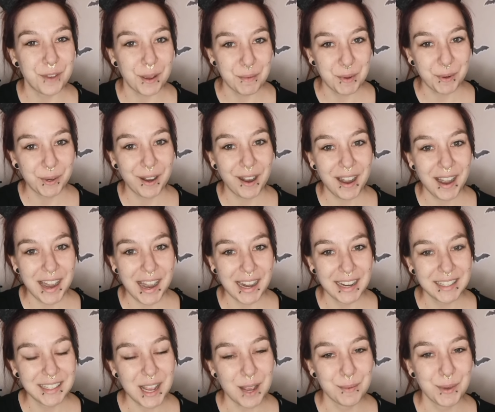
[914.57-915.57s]
February
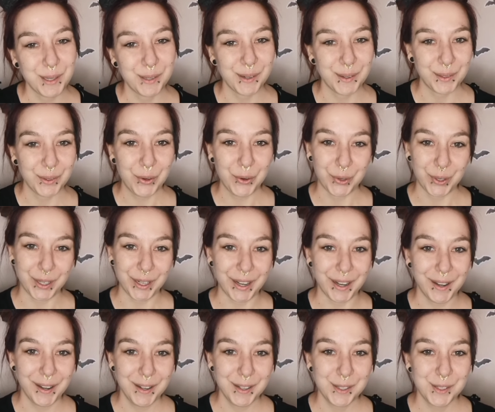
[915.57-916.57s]
is coming around the
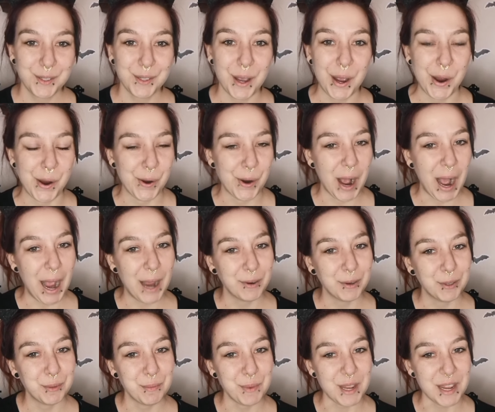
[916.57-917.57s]
corner, so I
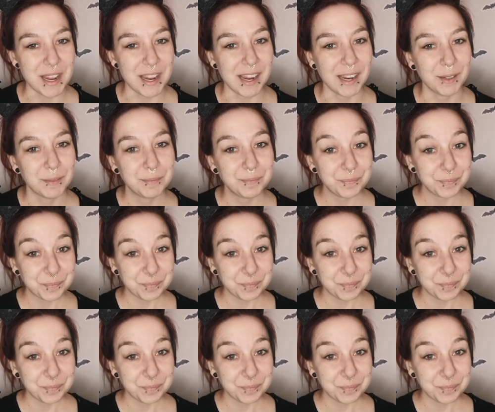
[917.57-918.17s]
will be